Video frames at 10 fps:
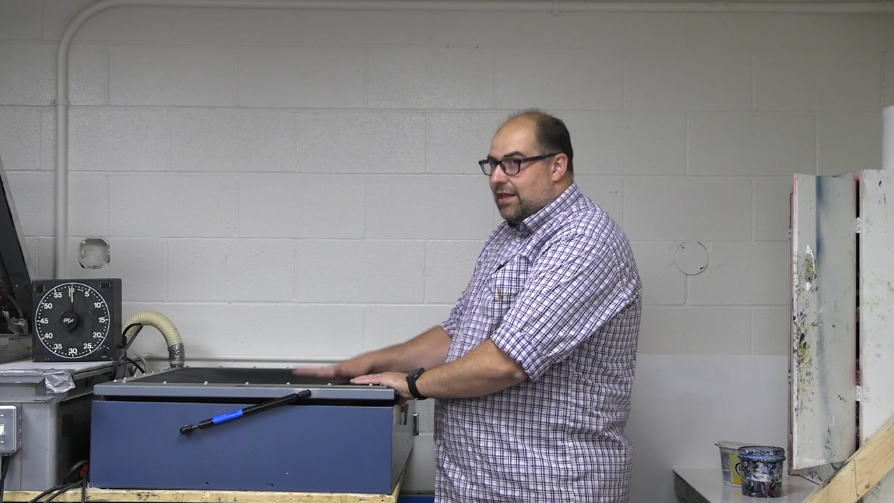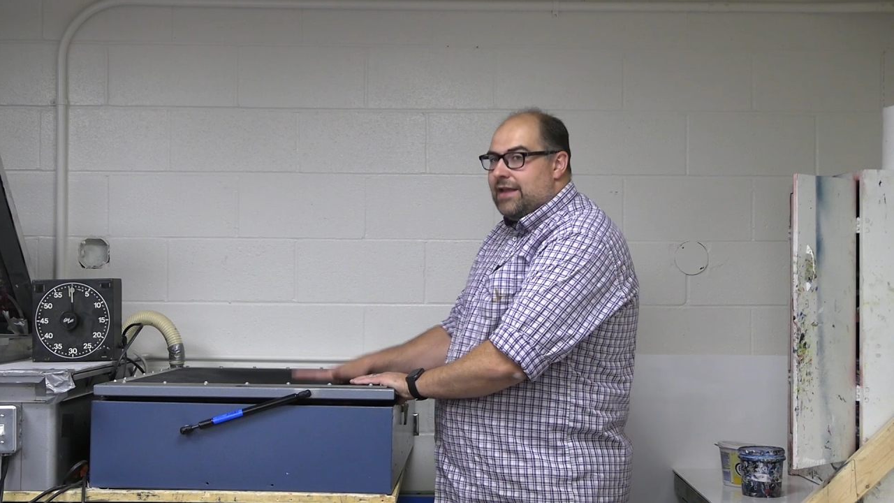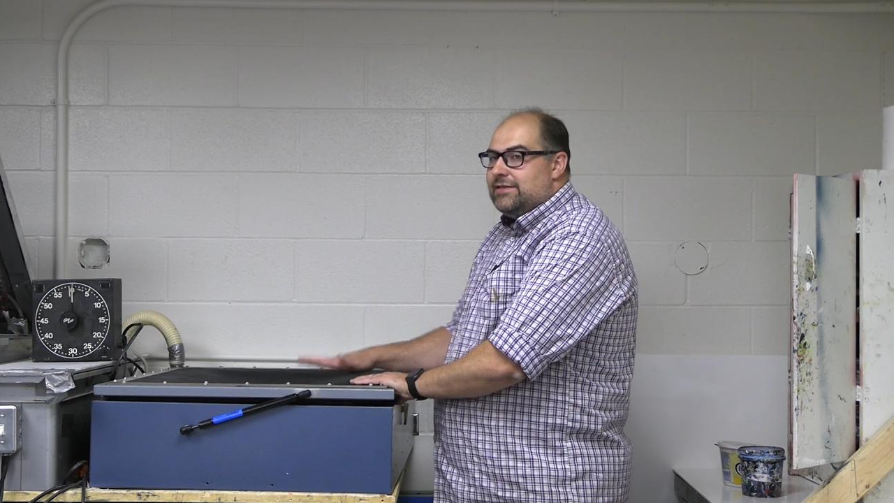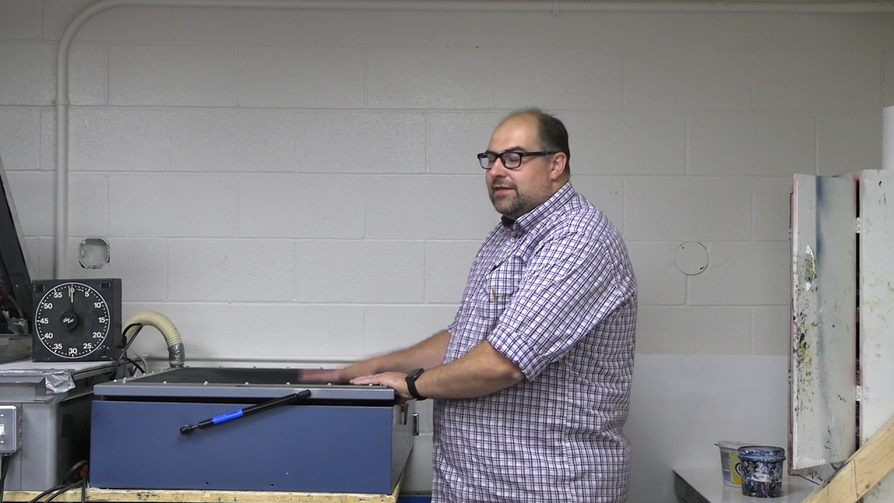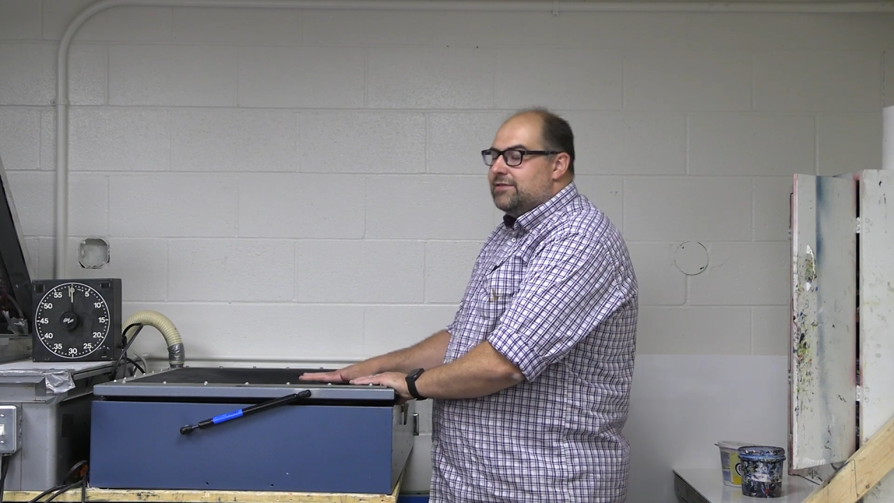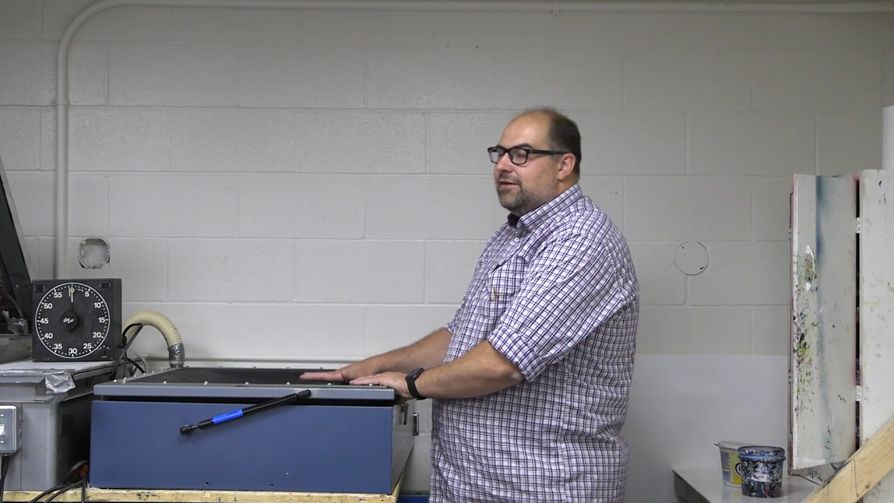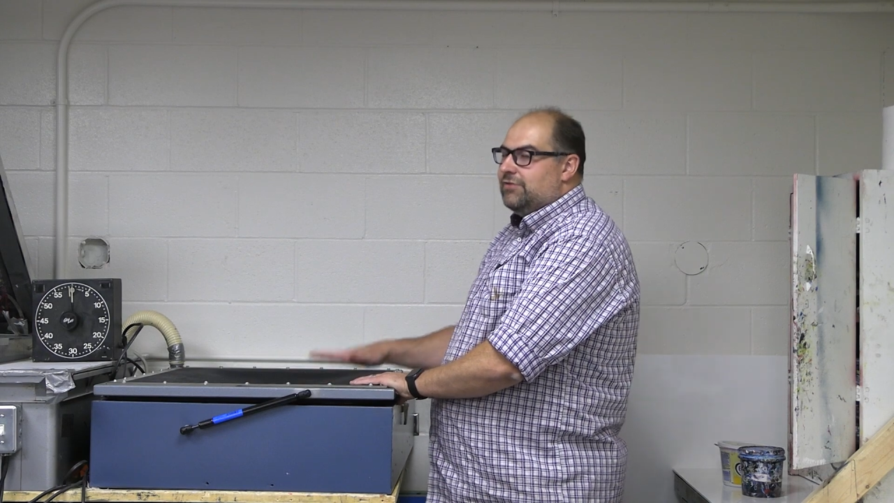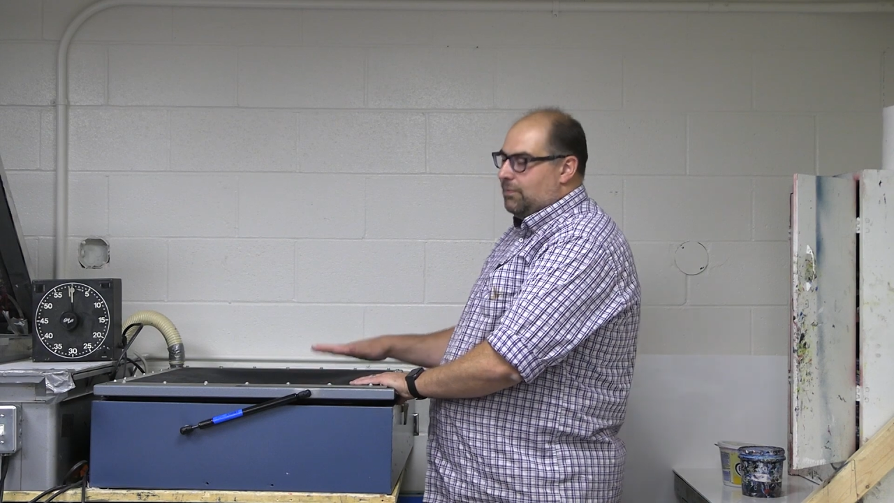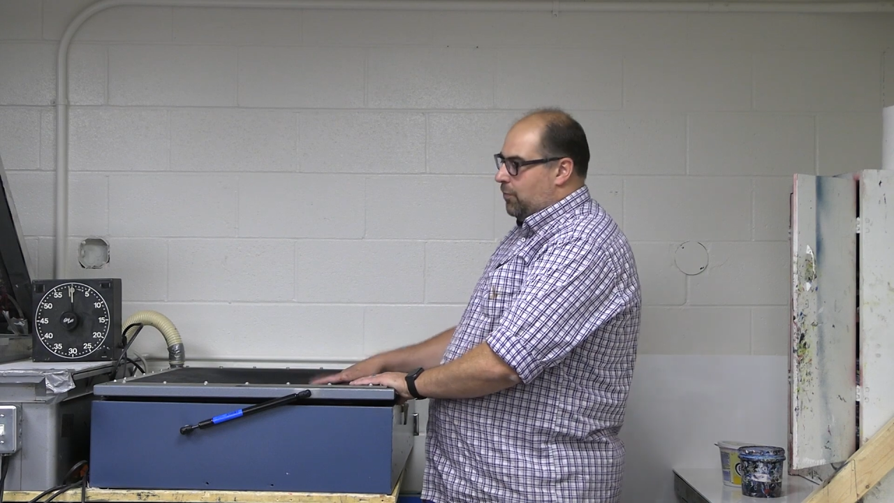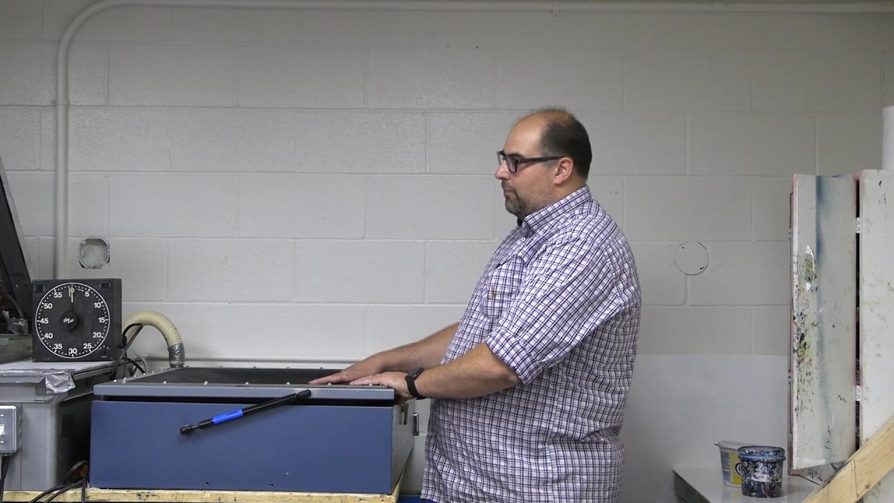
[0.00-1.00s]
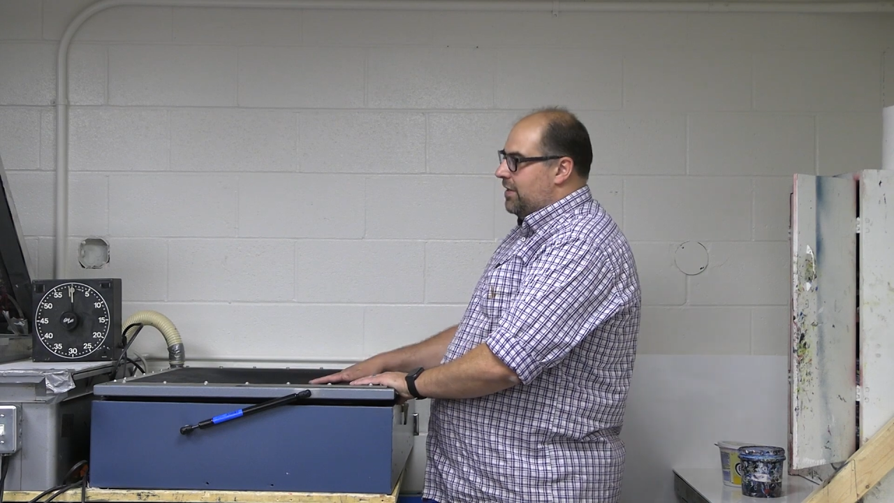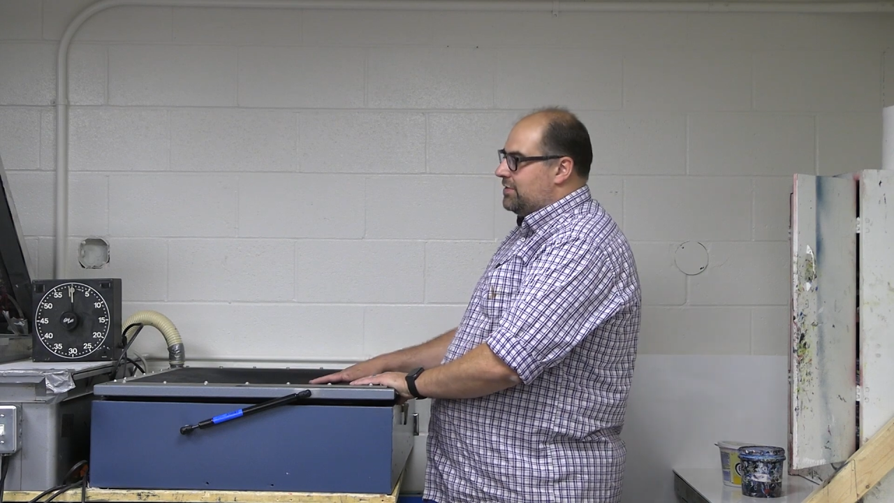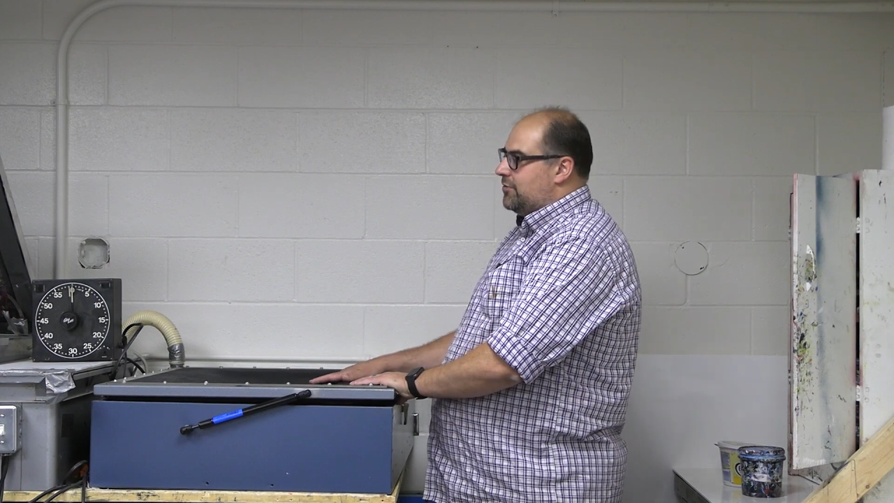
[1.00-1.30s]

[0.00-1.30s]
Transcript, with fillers: light sensitive, to put my